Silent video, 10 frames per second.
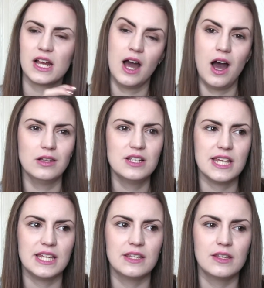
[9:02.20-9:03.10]
of
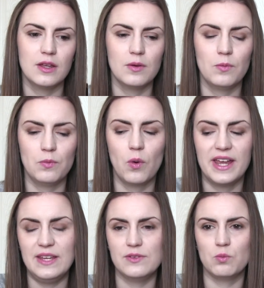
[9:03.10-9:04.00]
colours in
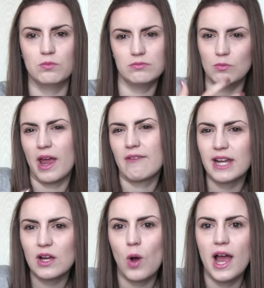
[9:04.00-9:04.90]
what he's
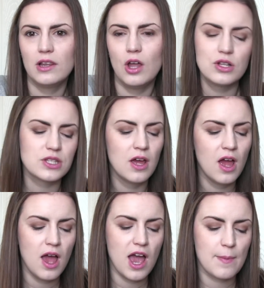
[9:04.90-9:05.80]
wearing quite a lot.
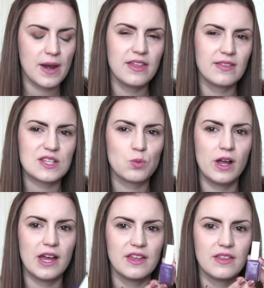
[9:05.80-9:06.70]
I think that's
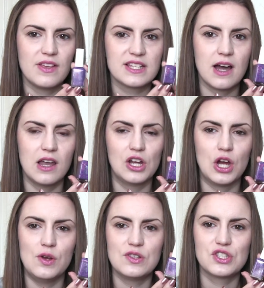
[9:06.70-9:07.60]
why I think that this colour
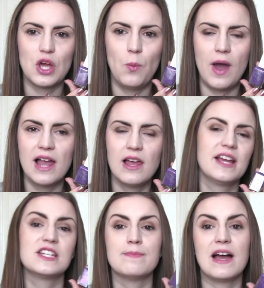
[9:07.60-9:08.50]
goes so well.
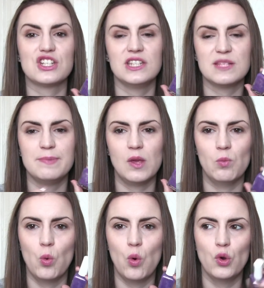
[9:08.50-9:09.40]
I could imagine this
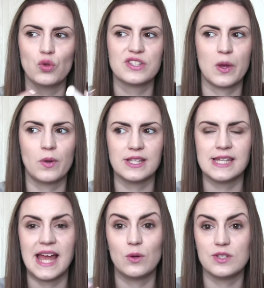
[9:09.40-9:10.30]
being worn on
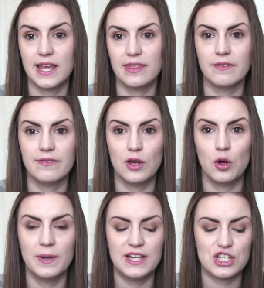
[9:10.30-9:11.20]
someone's nails in the
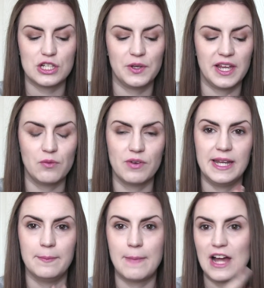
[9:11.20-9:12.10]
film and it just looking
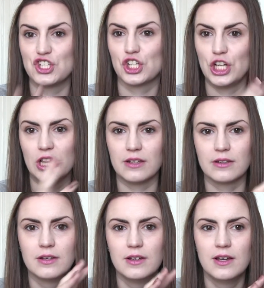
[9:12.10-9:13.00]
really magical
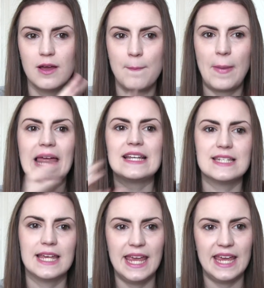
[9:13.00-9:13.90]
and
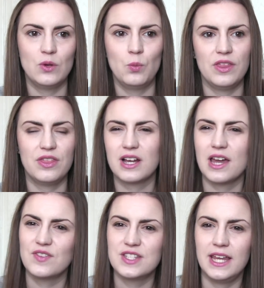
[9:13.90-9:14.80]
blending in with the
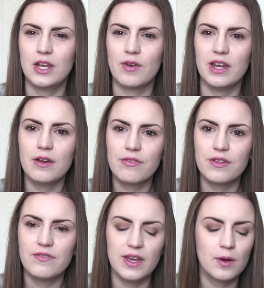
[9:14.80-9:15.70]
kind of scenery of
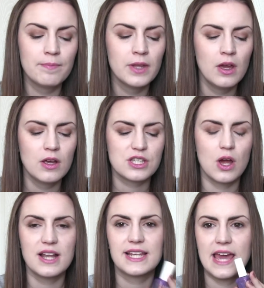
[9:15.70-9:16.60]
the film.
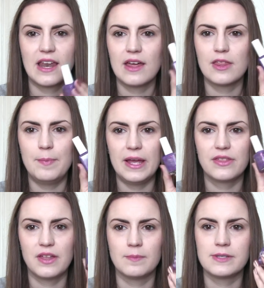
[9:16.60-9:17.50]
So again, another
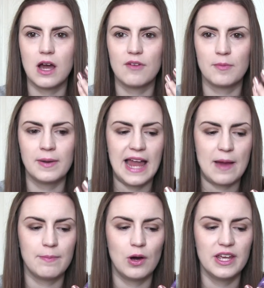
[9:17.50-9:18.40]
big thumbs up from
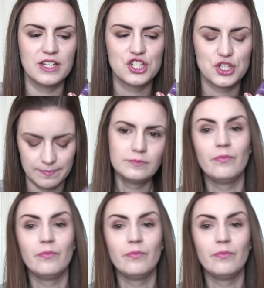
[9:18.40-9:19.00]
Glam Polish.